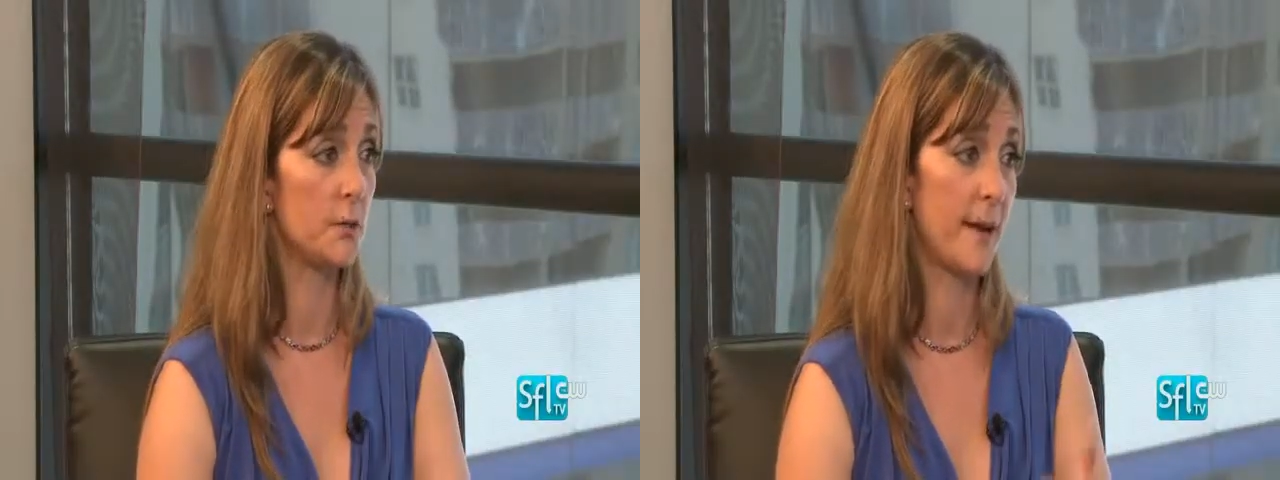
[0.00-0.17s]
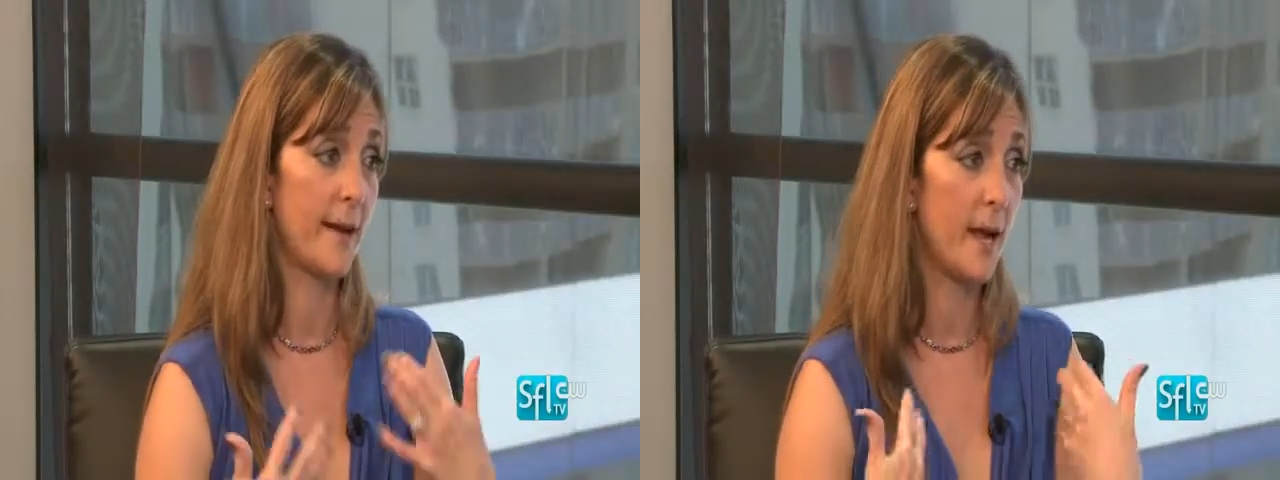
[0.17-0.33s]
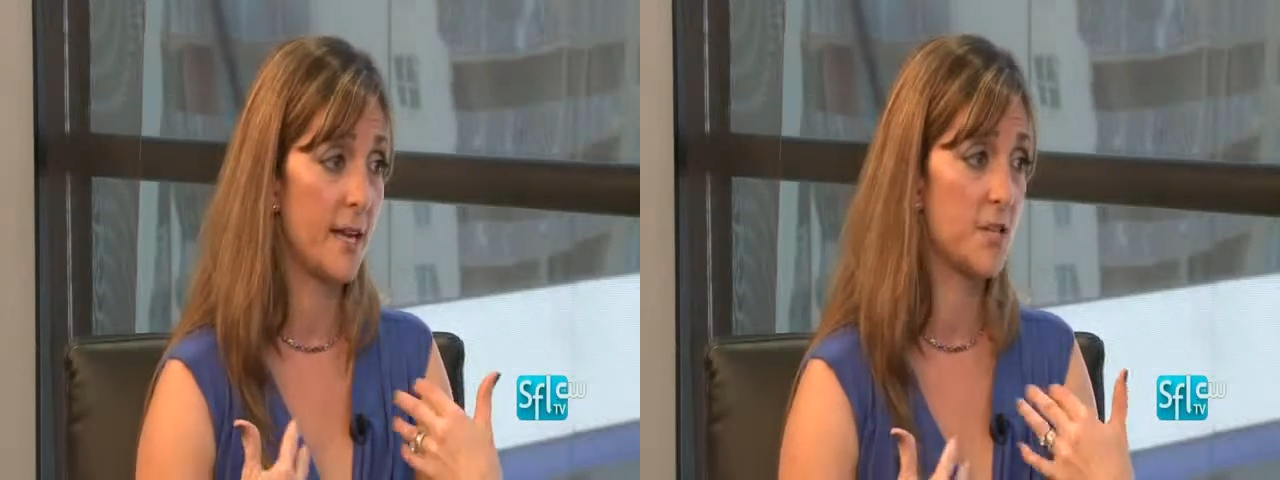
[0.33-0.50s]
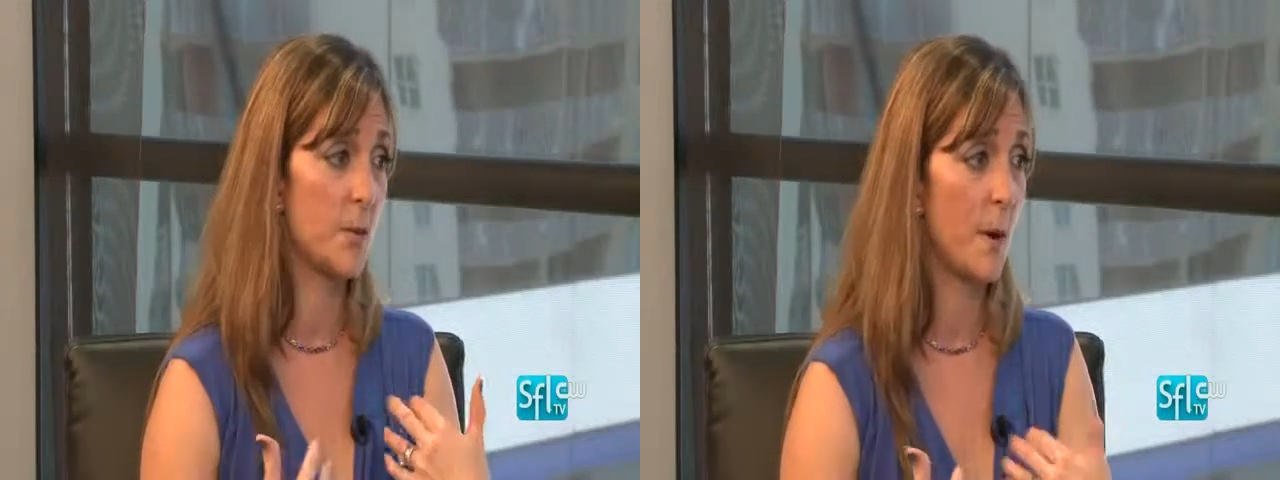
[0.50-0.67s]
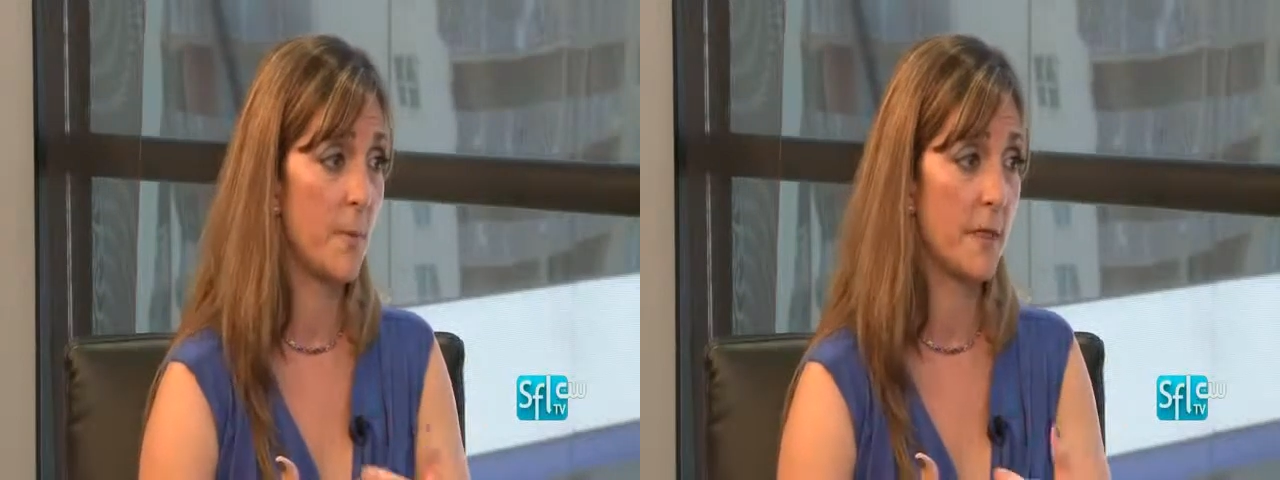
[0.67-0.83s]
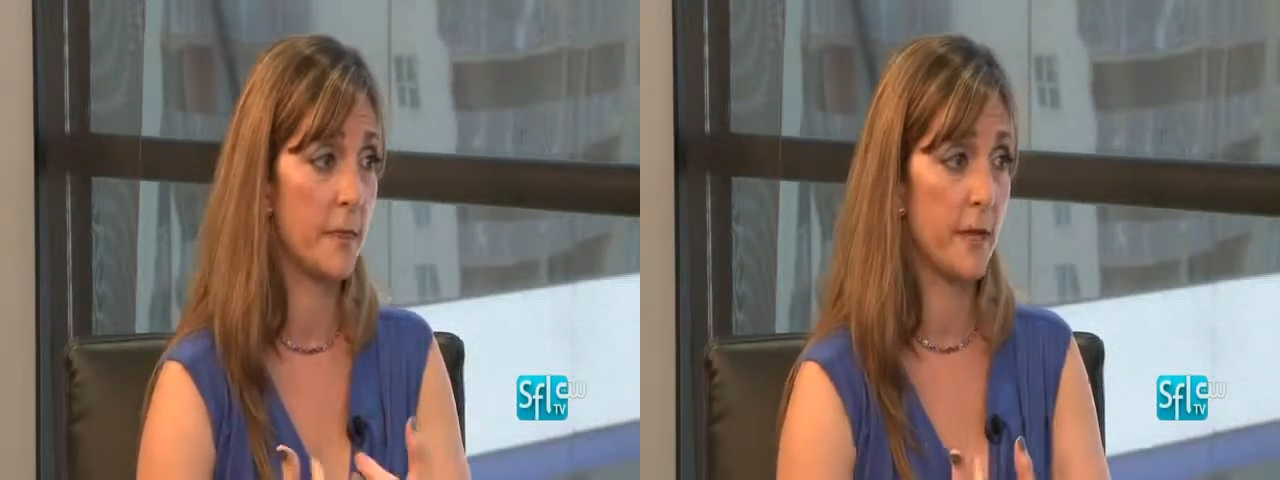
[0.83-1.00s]
like I do,
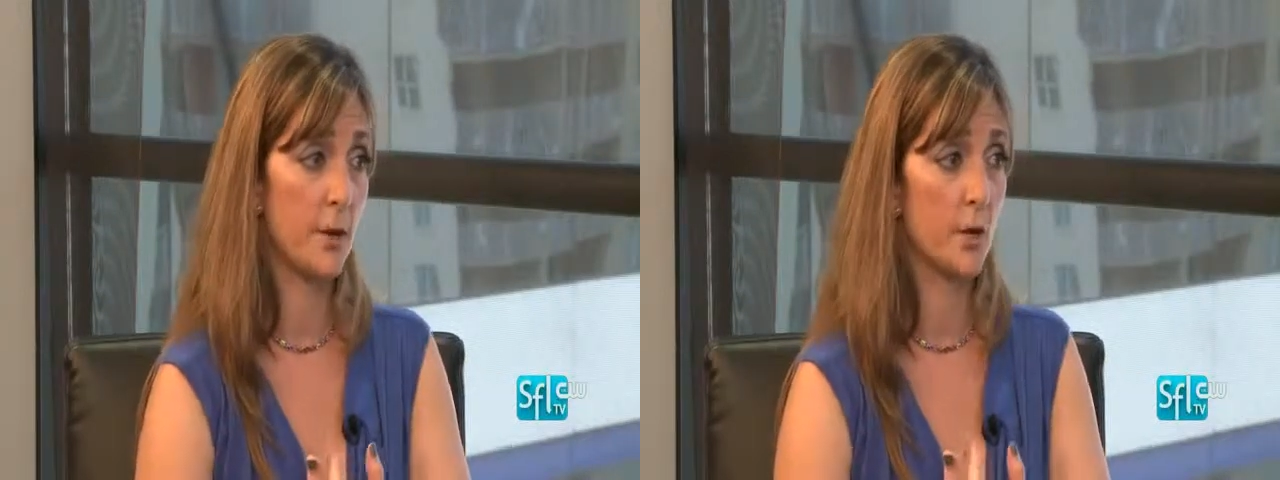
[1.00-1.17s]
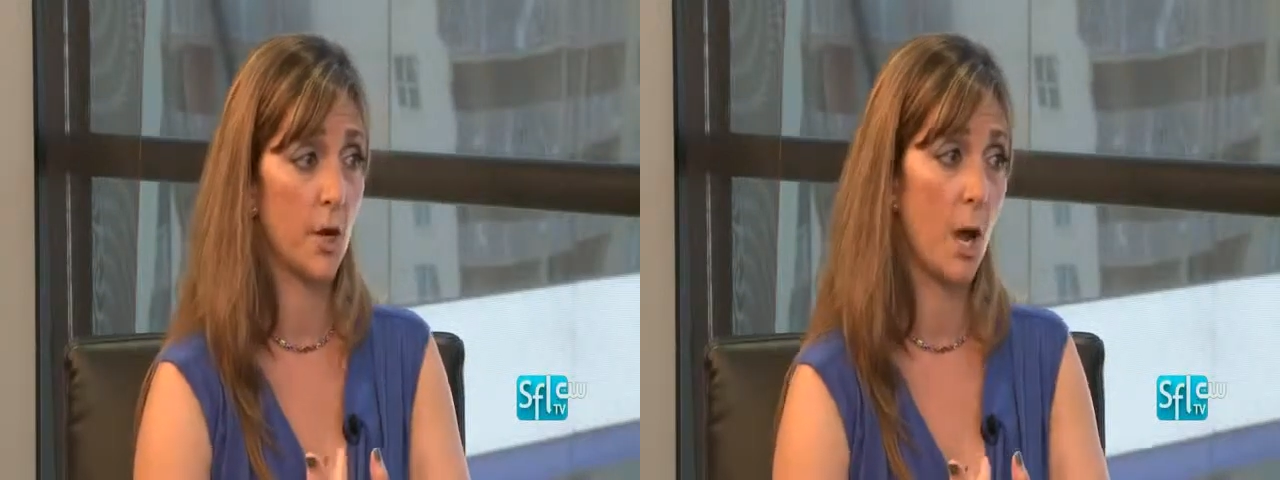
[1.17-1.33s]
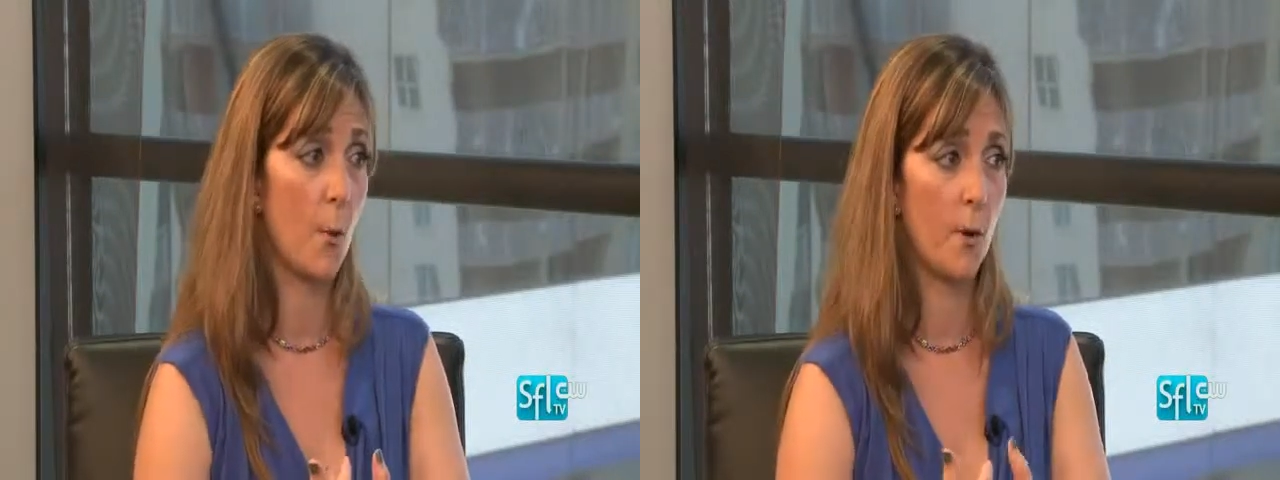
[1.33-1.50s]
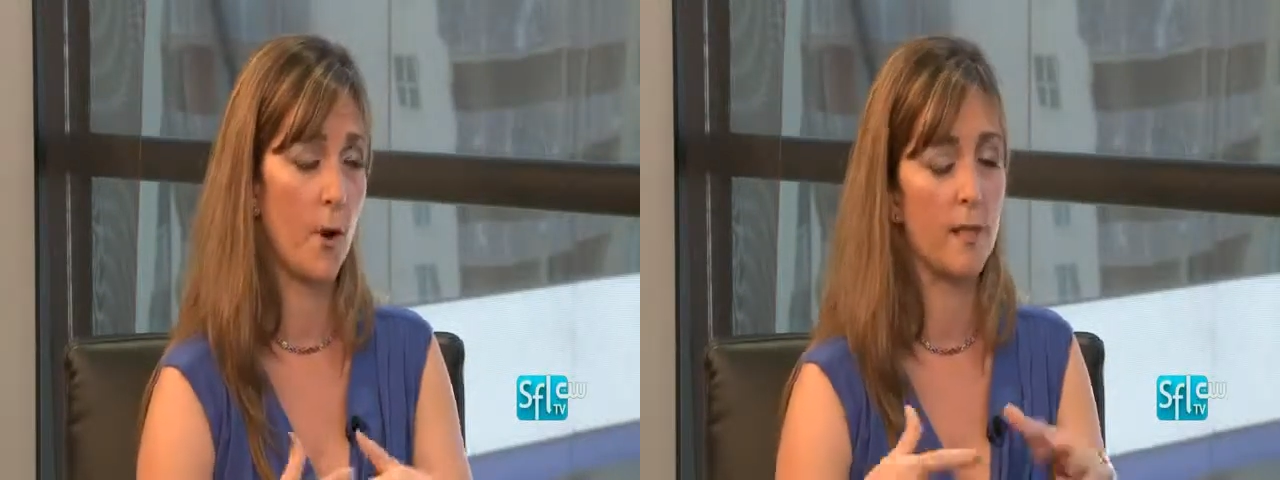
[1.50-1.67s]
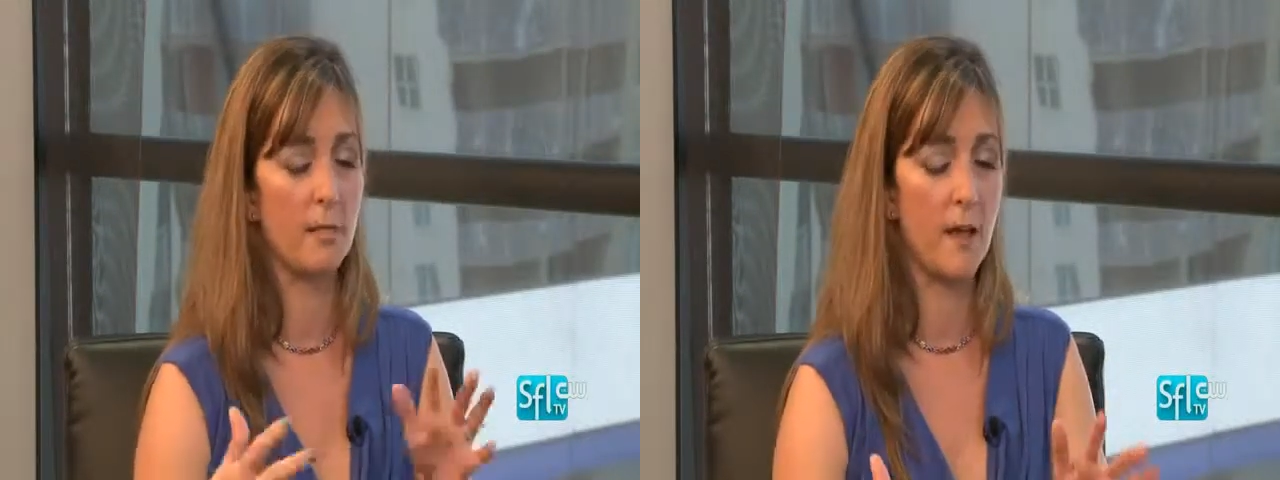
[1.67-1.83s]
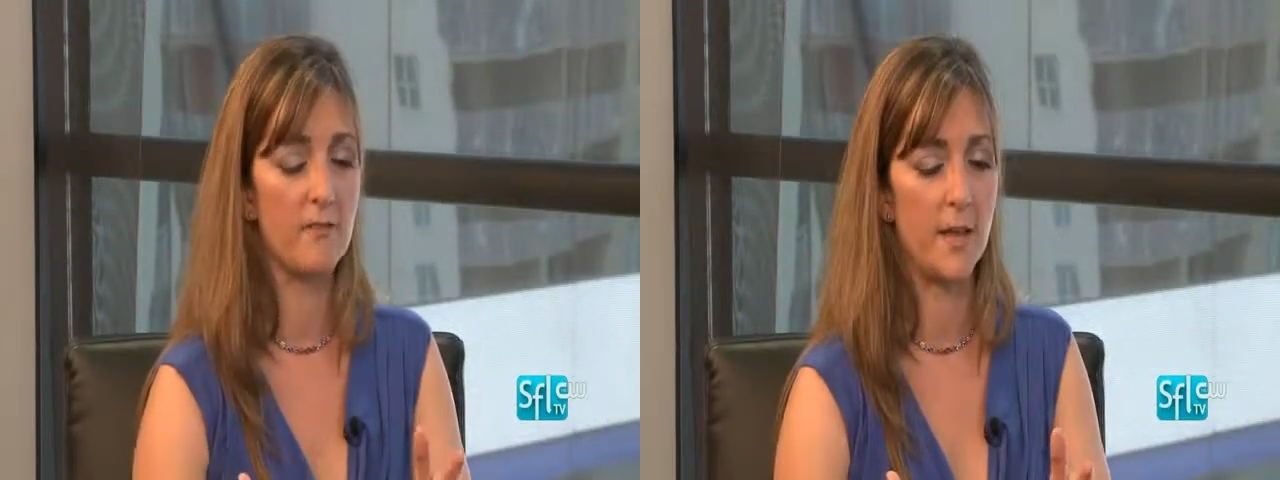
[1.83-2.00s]
I'm a theater goer, I
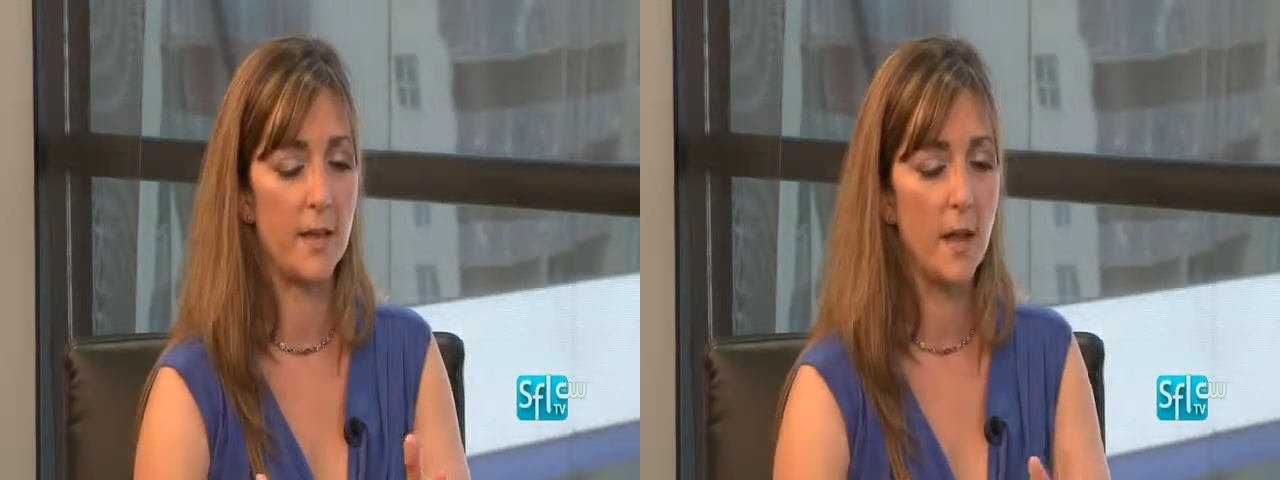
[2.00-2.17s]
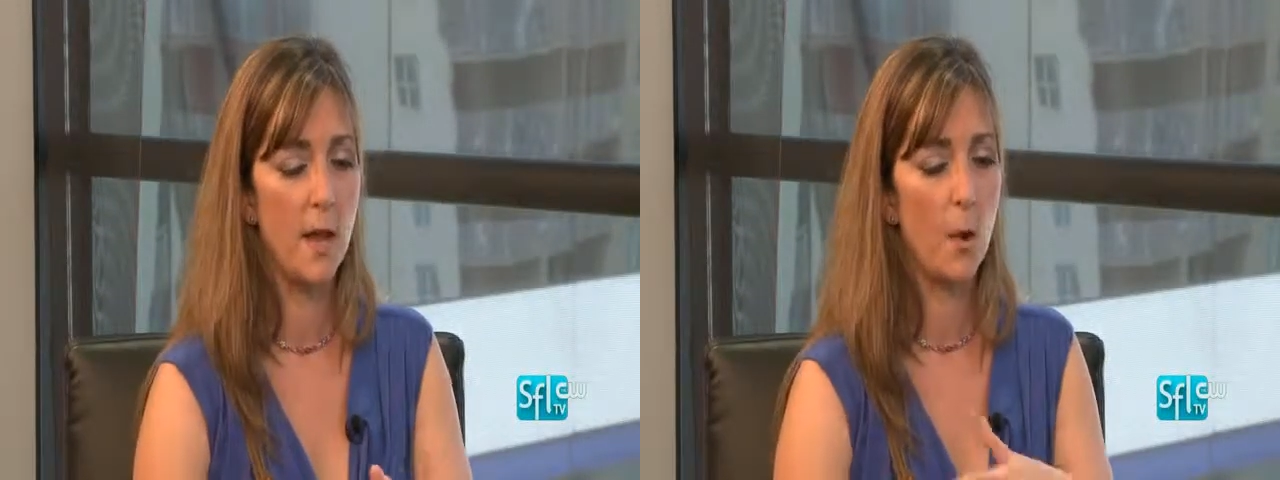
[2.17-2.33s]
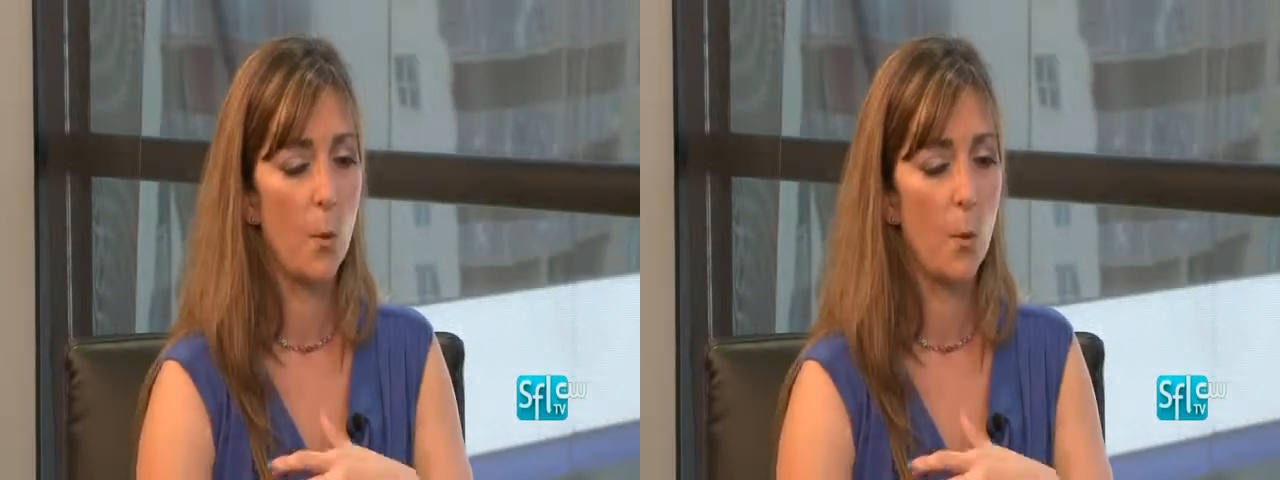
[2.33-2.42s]
love it.